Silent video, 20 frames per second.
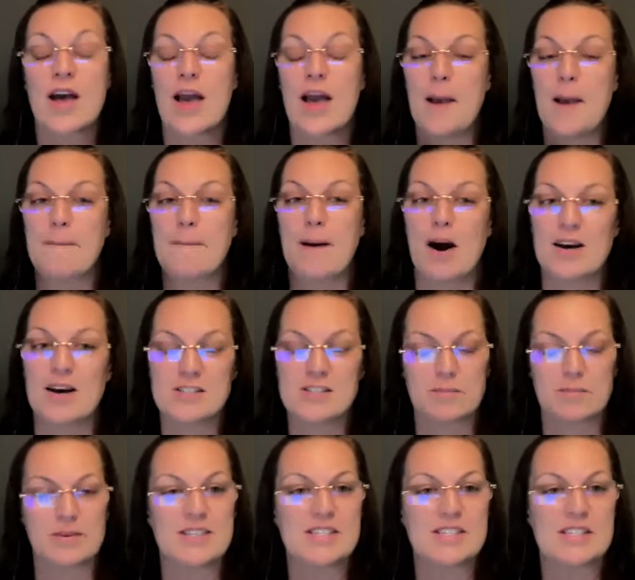and
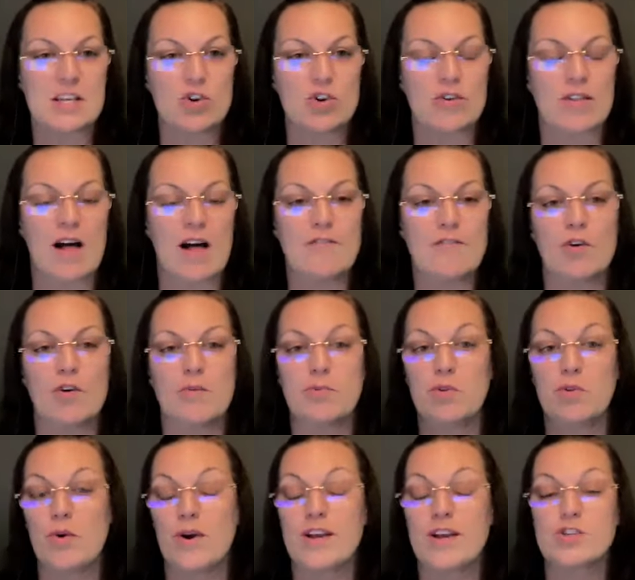possibly senior level
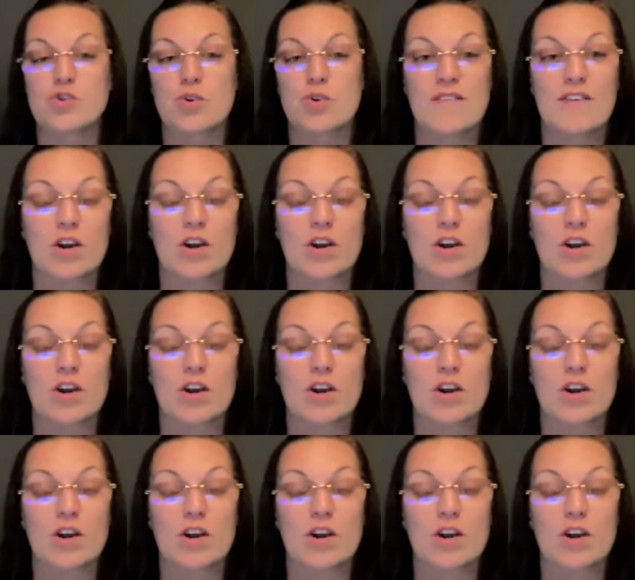employees or even